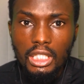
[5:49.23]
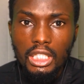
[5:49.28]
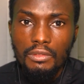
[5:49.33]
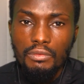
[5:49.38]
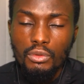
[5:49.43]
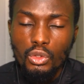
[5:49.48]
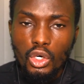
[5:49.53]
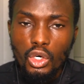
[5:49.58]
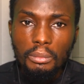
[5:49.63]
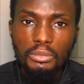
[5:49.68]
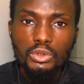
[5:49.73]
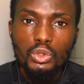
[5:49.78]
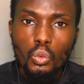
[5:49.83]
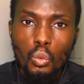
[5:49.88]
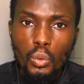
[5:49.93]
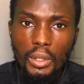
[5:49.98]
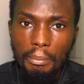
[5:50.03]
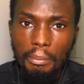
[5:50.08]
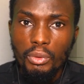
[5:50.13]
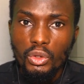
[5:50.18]
If you come to
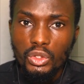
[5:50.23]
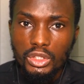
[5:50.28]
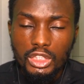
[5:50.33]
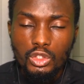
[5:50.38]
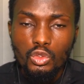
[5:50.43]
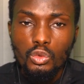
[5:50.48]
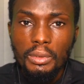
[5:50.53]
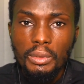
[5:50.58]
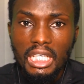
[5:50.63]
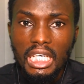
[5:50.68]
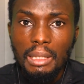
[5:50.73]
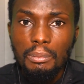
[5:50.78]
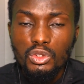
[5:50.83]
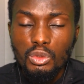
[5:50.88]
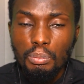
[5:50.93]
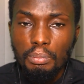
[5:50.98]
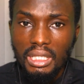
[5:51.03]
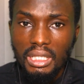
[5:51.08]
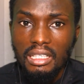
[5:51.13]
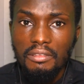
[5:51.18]
Quibot, you'll be able
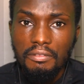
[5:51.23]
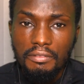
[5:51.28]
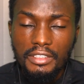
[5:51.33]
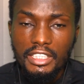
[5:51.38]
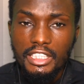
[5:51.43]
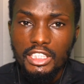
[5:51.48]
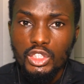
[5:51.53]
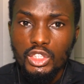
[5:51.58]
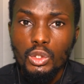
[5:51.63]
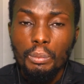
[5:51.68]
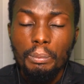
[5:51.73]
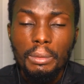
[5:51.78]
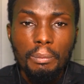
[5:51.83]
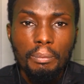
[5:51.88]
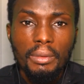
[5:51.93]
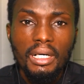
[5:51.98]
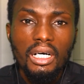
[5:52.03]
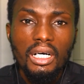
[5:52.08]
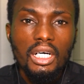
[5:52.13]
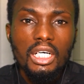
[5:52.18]
to paraphrase your
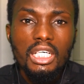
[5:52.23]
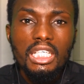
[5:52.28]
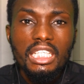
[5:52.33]
paper.